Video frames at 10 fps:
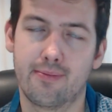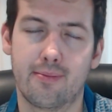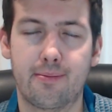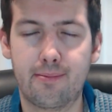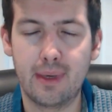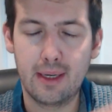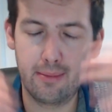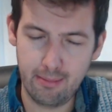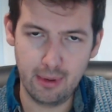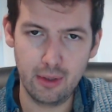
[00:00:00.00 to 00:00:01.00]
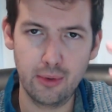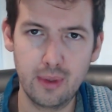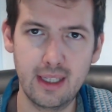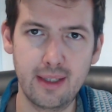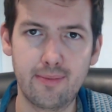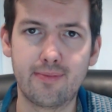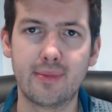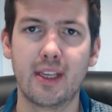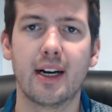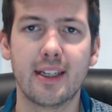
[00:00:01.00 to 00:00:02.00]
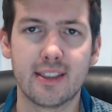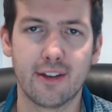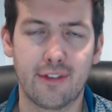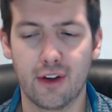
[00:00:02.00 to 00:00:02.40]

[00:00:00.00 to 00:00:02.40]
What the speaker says: big bluey guys I've forgotten the